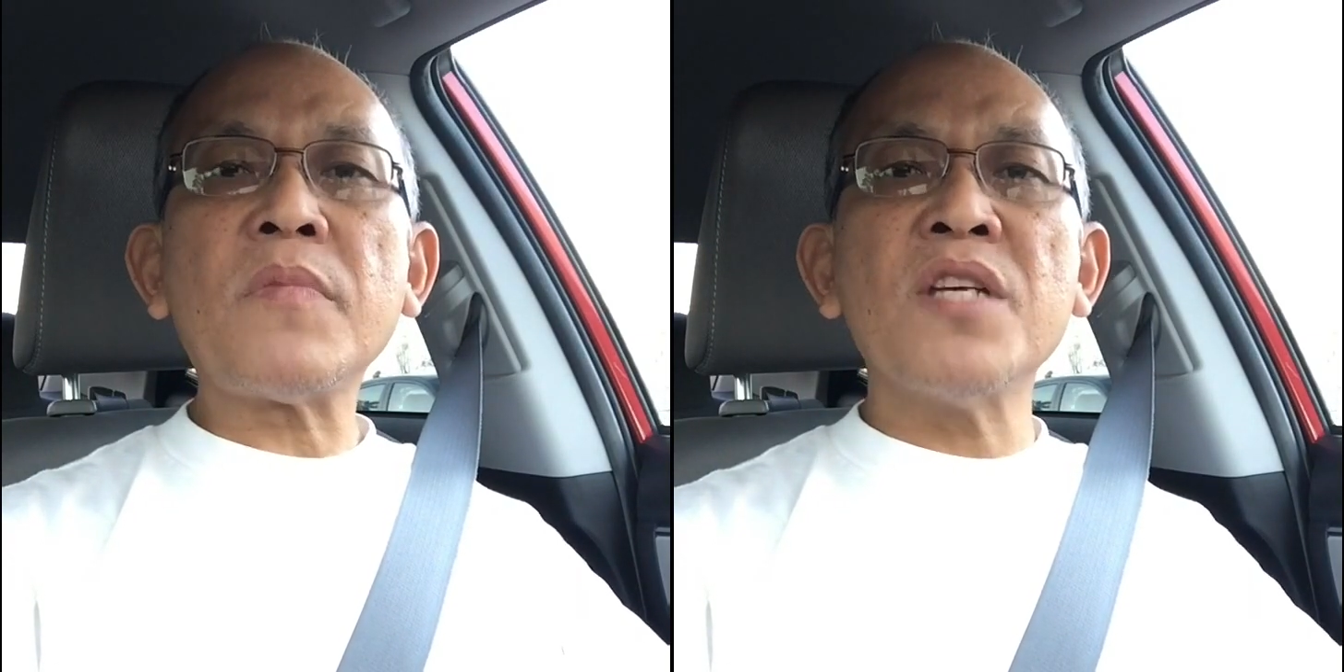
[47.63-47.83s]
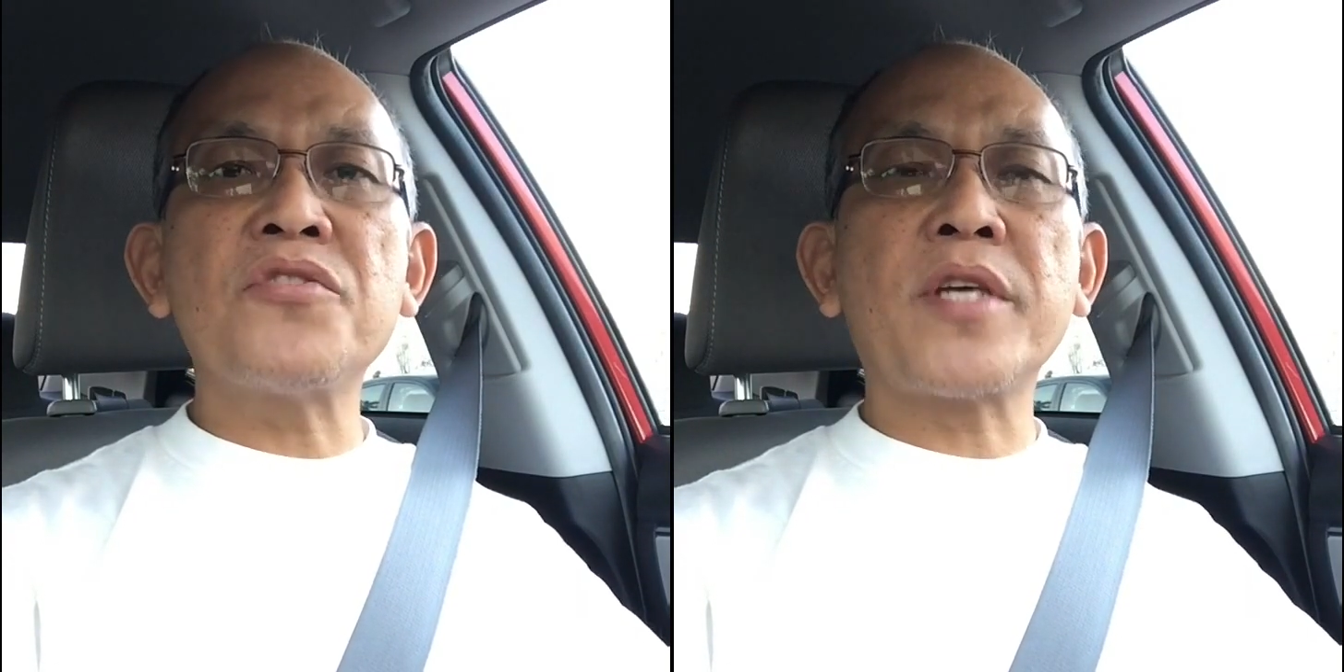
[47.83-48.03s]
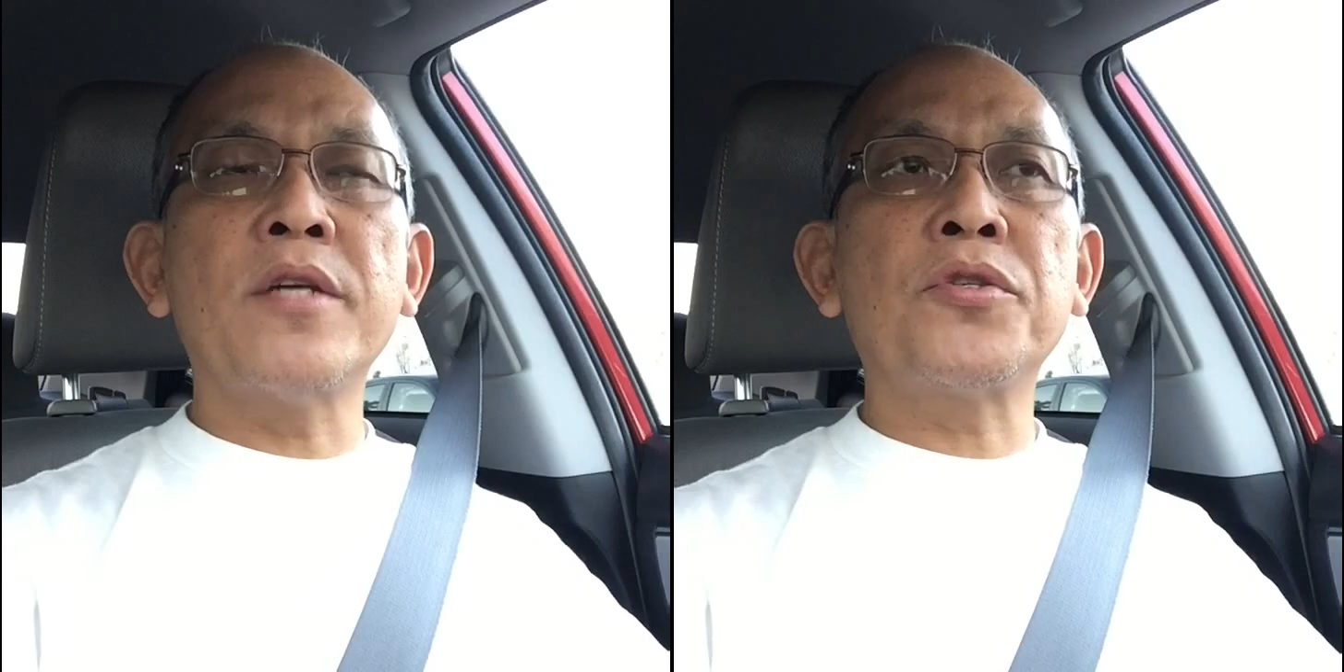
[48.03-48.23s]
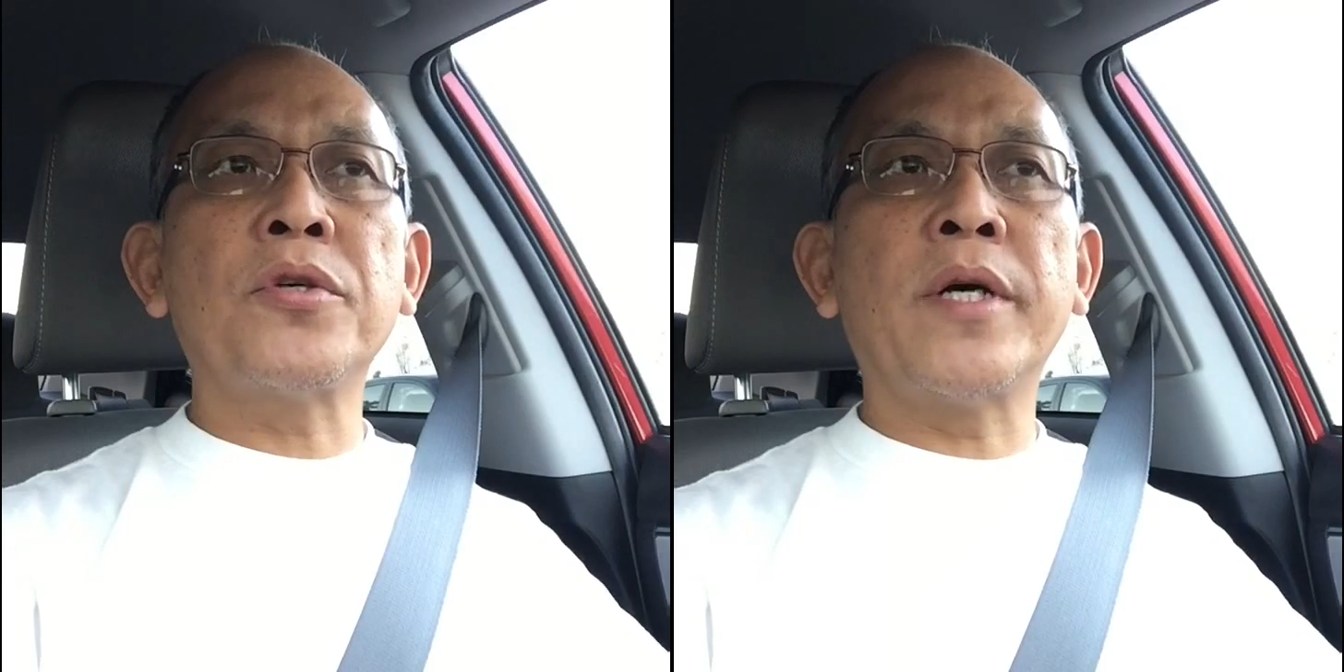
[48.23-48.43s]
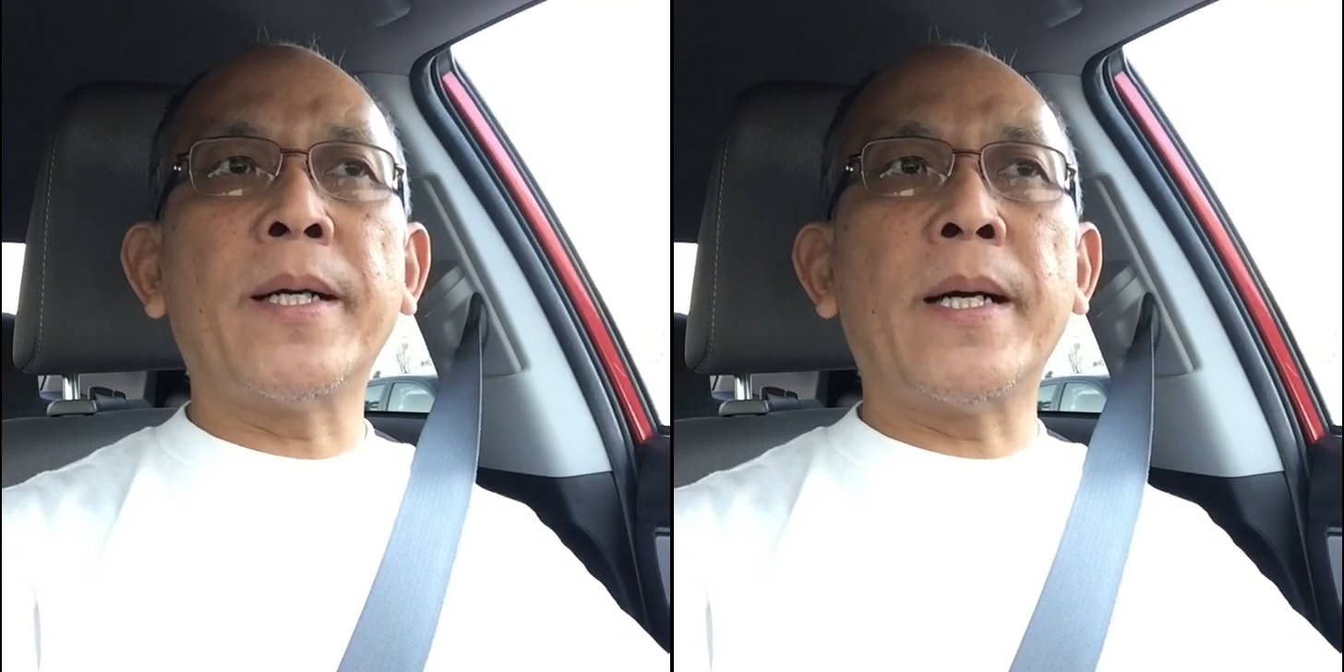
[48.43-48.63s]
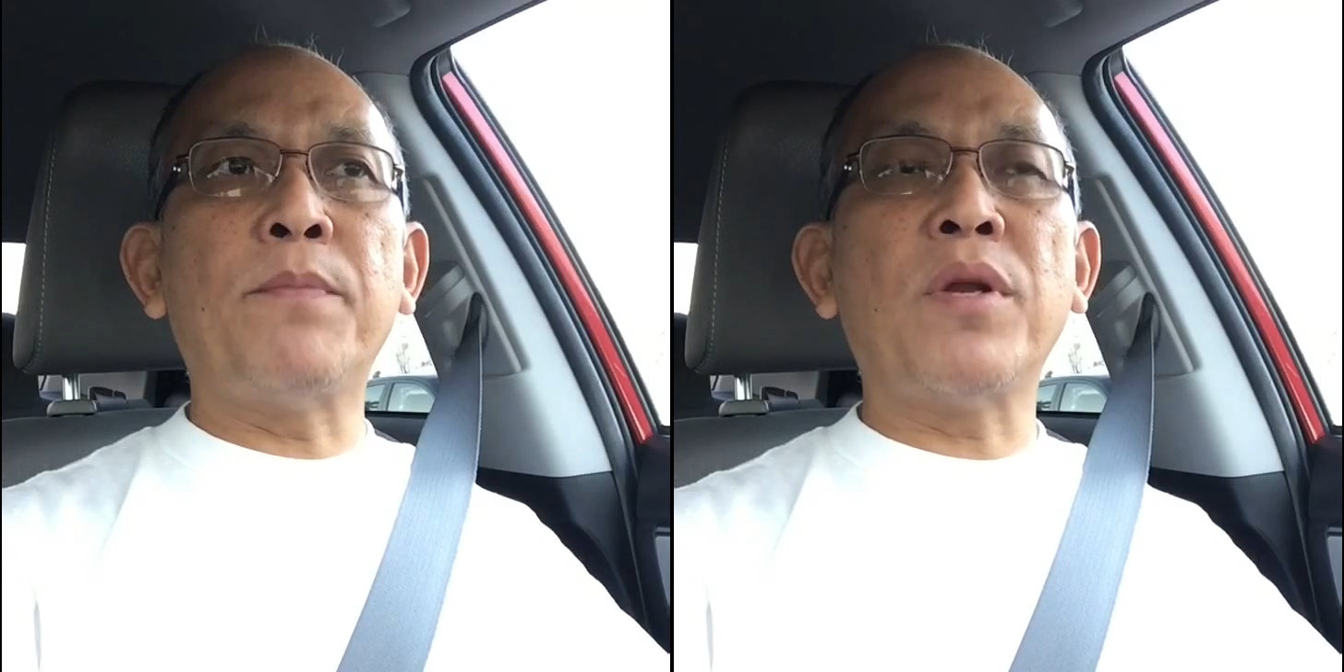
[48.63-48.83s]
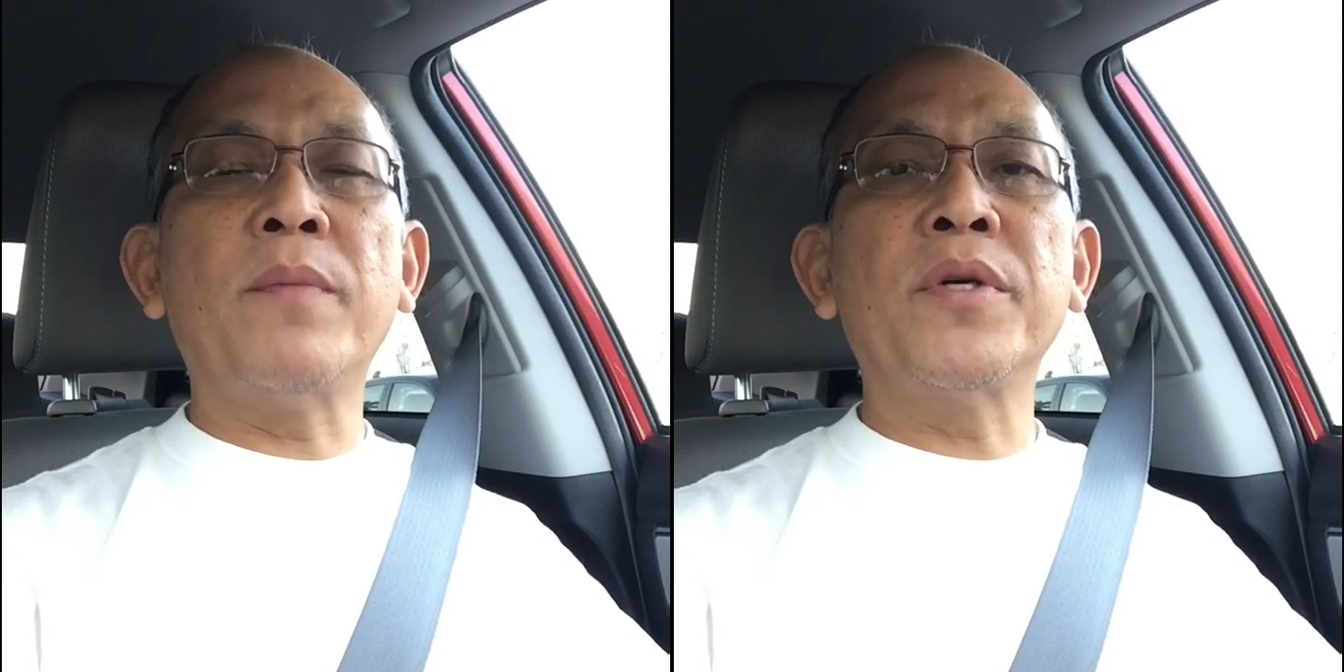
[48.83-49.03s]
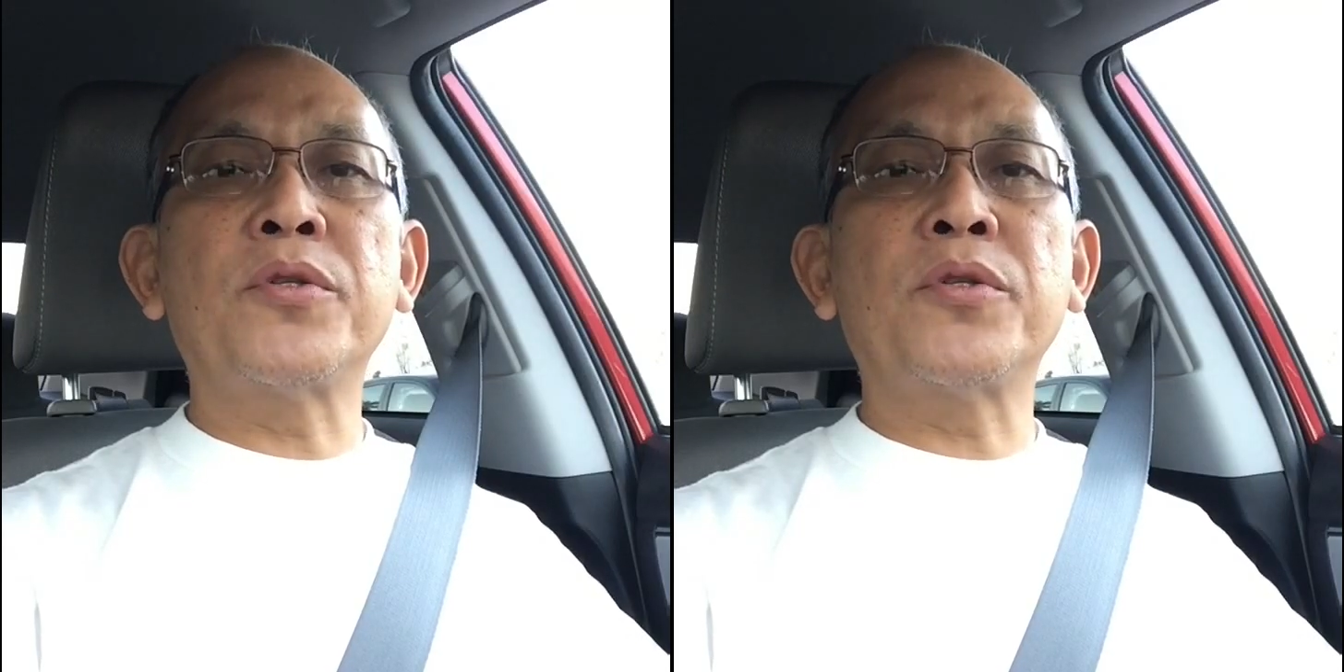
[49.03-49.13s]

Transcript: schedule a plumber